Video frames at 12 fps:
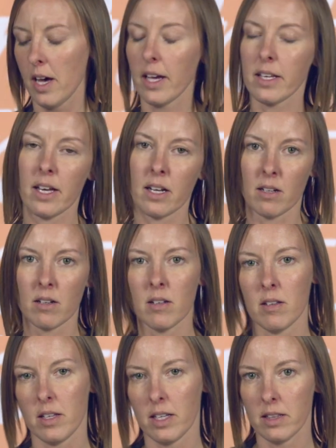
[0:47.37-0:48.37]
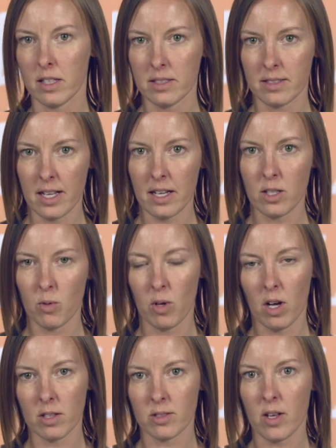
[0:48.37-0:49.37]
Again, in this deck, you will
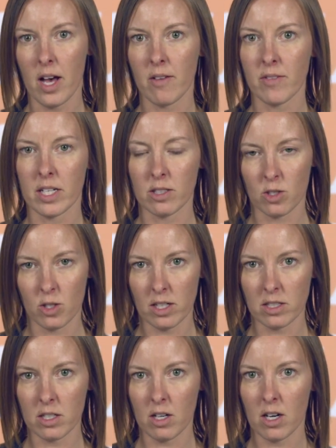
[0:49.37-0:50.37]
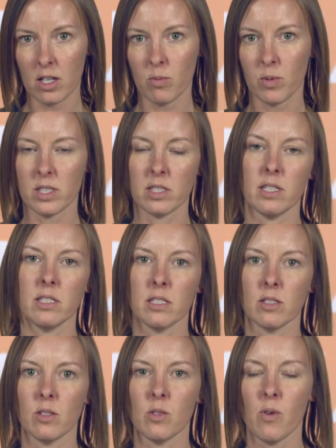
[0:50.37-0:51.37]
also have an instruction card which
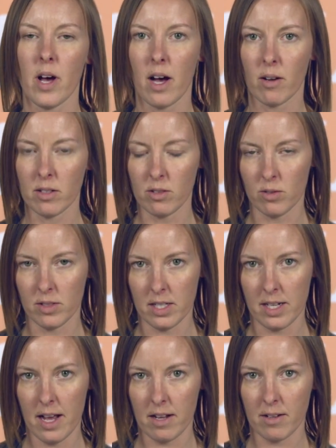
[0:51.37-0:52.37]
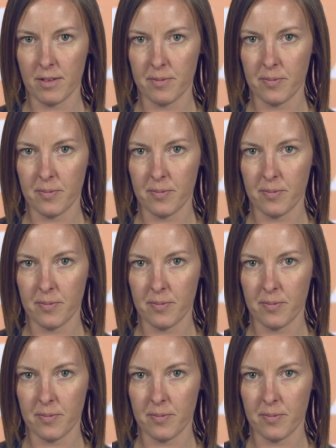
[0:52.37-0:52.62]
teaches you how to use the deck.